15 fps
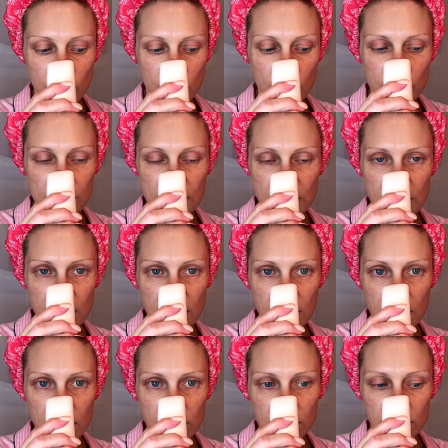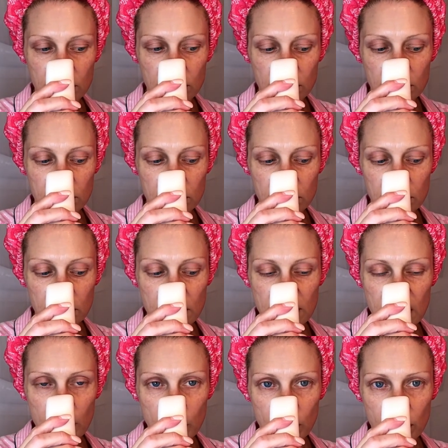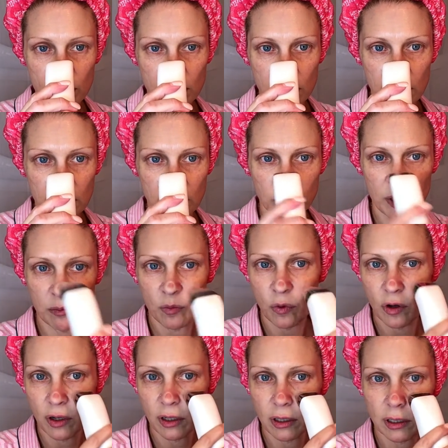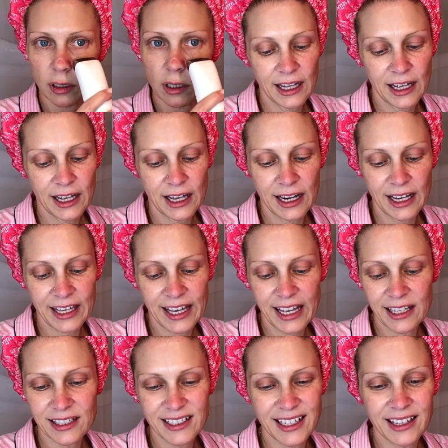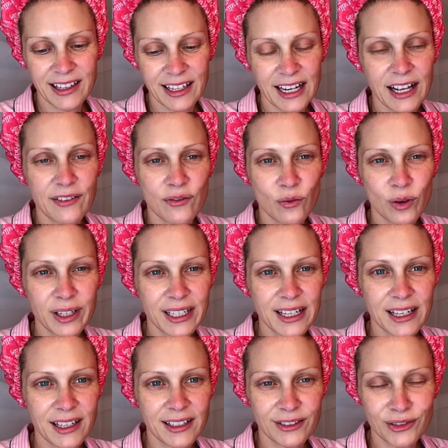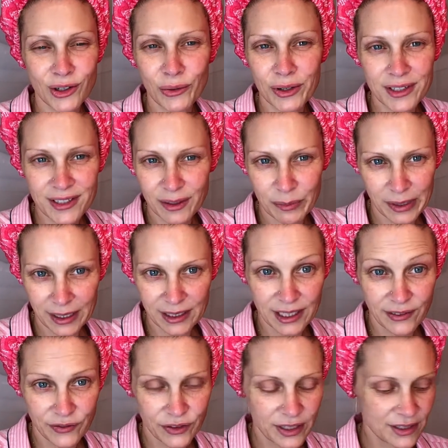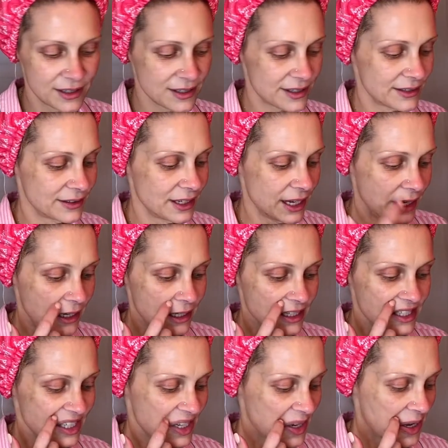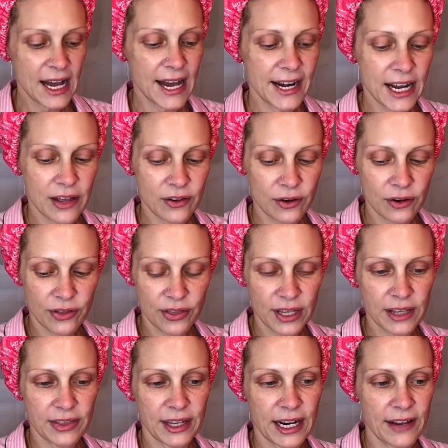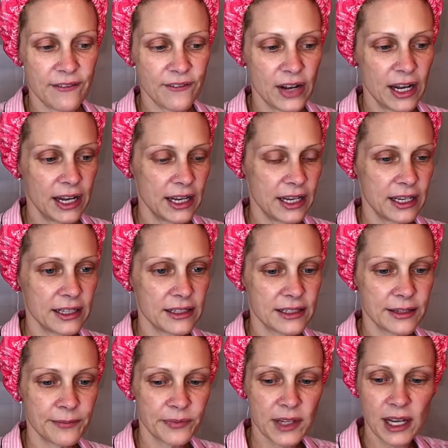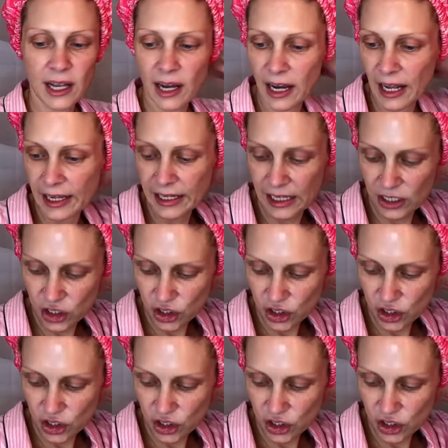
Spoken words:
use the steamer a little bit more, and I can't say that I've really noticed a big difference in it. Another thing that I find like